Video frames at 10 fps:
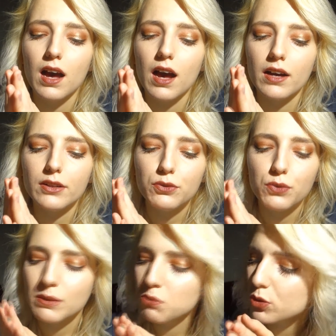I've
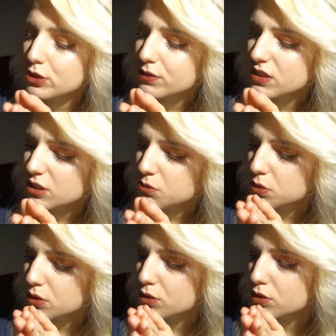read most of these
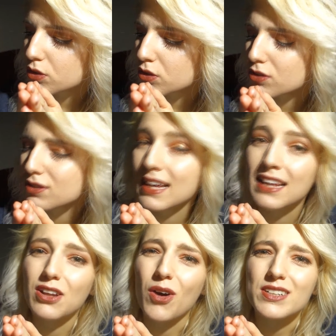books a
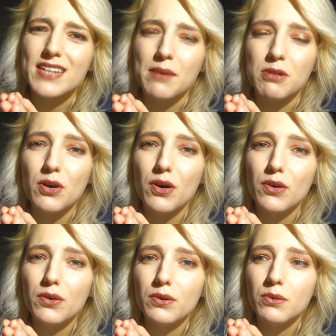long time
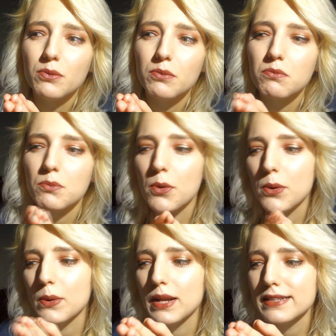ago, more
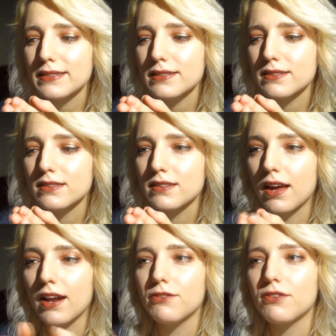or less,
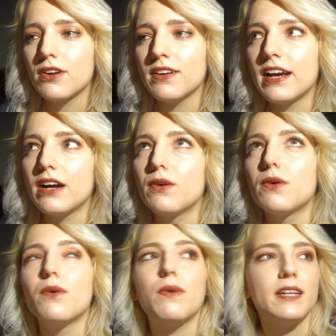and I thought, now,
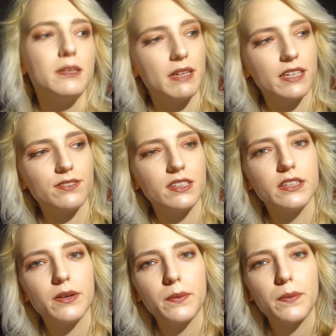why not make a
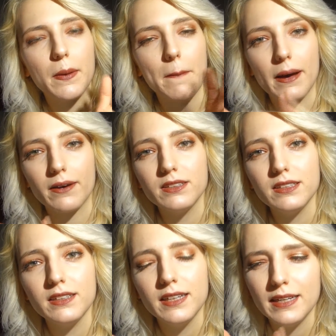video about it?